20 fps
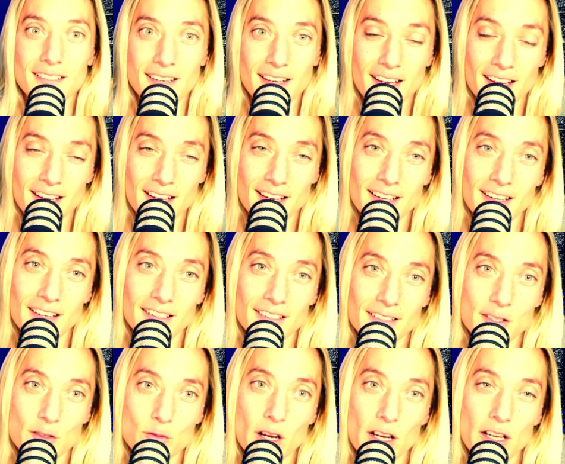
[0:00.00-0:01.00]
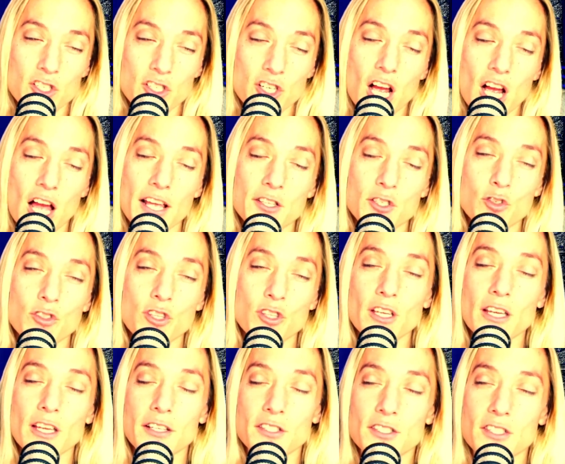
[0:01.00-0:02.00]
Yeah, it's right. Chicago.
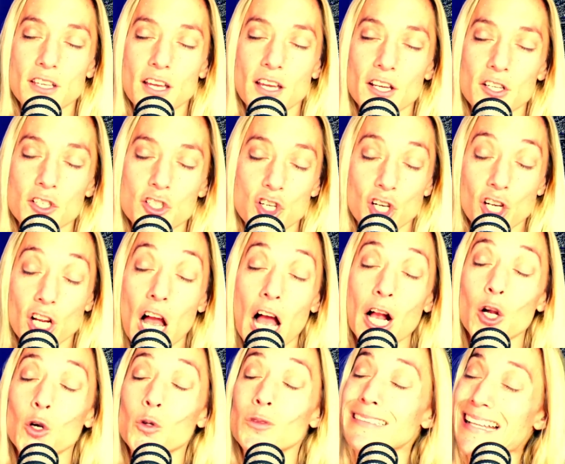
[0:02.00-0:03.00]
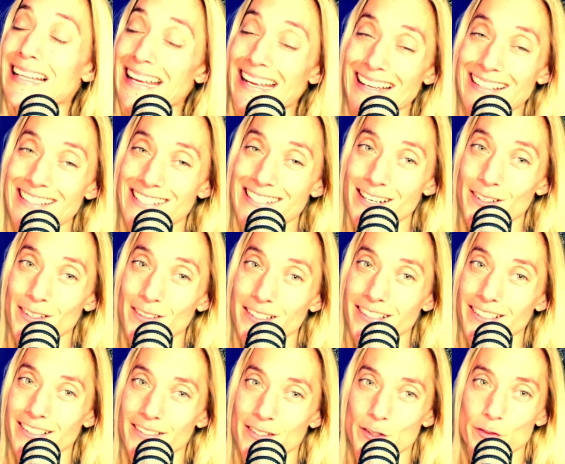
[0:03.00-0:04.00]
It's the Chicagoland
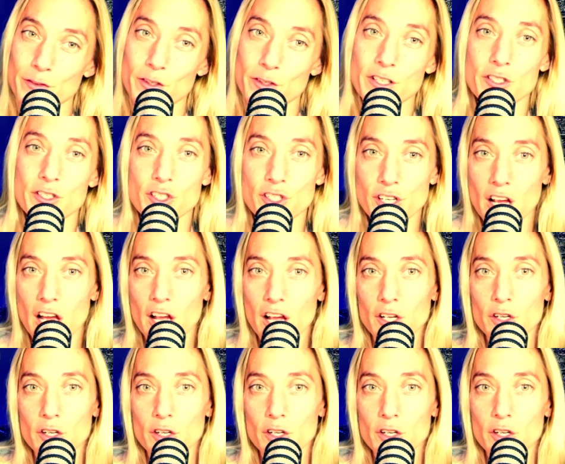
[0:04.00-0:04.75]
area. So if you're in Chicago,